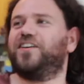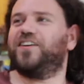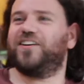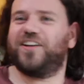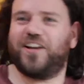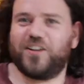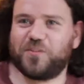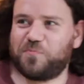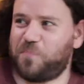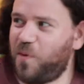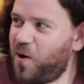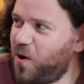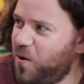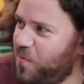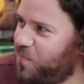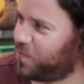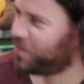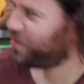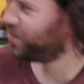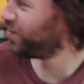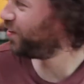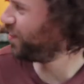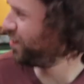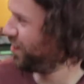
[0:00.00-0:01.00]
That's Bob!
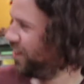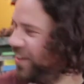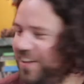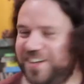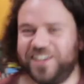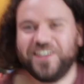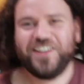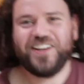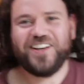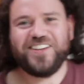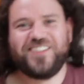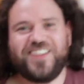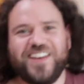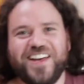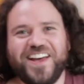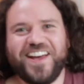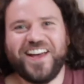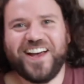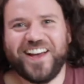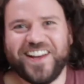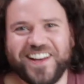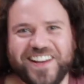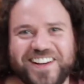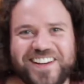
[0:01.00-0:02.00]
He's
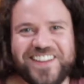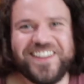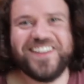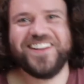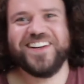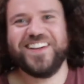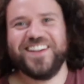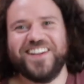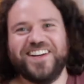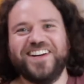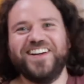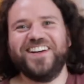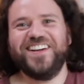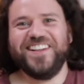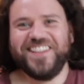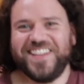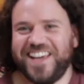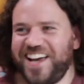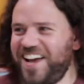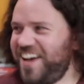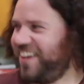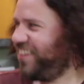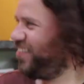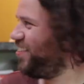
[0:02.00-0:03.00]
here!
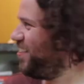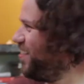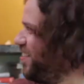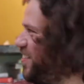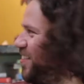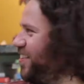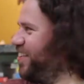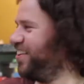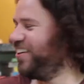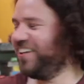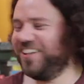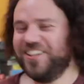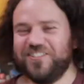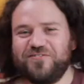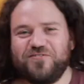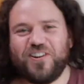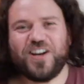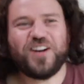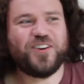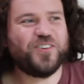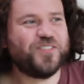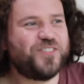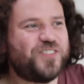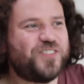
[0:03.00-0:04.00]
Yes! Right on